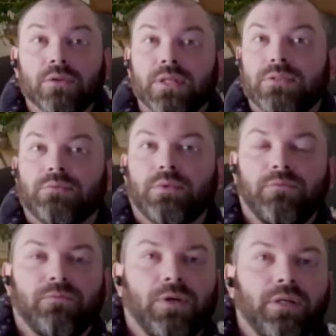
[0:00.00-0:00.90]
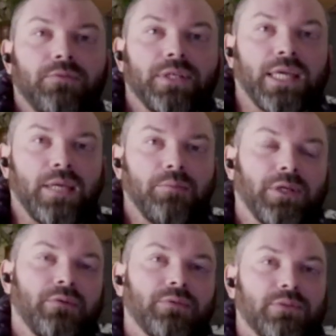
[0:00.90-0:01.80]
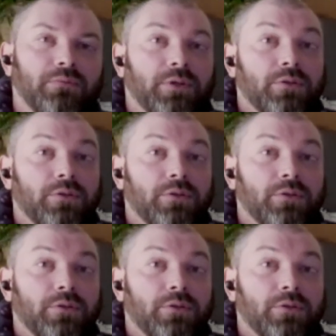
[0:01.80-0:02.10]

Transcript: that's the fun of the game dev, it's the fun of the